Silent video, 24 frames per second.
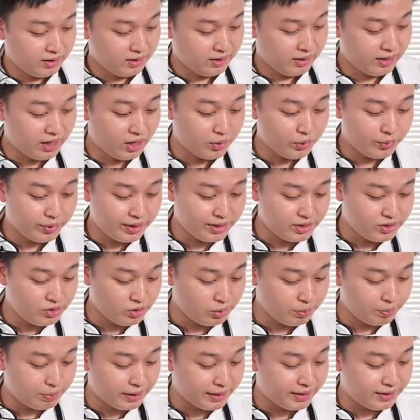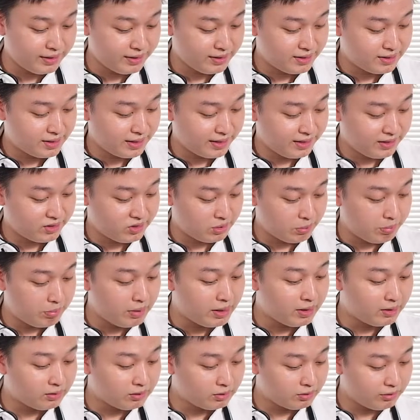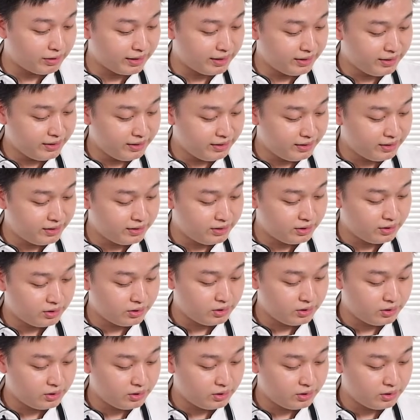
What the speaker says: Now, as your butter is starting to melt right here,